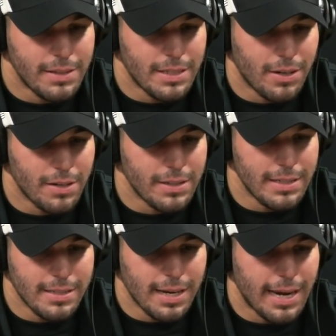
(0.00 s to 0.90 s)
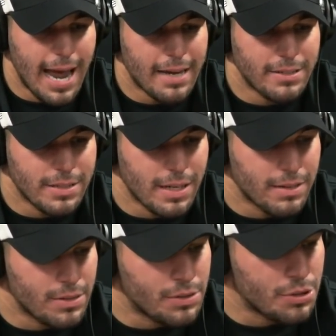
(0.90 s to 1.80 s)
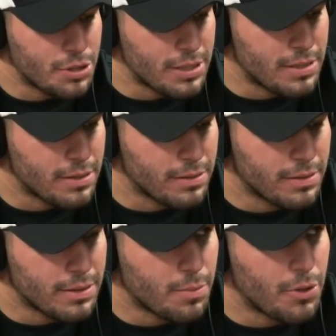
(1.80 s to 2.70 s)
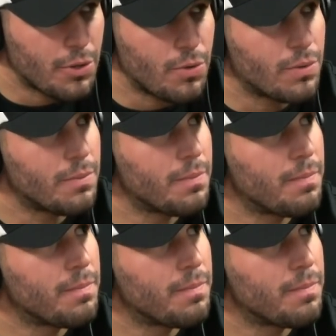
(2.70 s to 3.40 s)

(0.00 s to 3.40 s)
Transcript: you see all these like actors now doing jiu-jitsu. It's pretty cool.